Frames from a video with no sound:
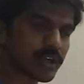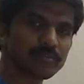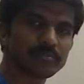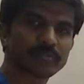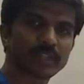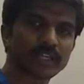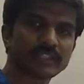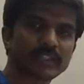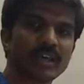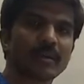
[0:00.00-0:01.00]
one, that
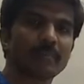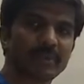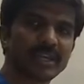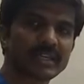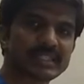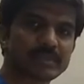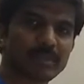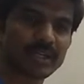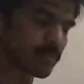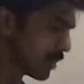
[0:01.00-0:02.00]
is PS
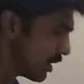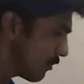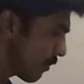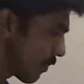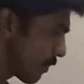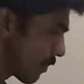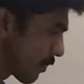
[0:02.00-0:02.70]
multiple.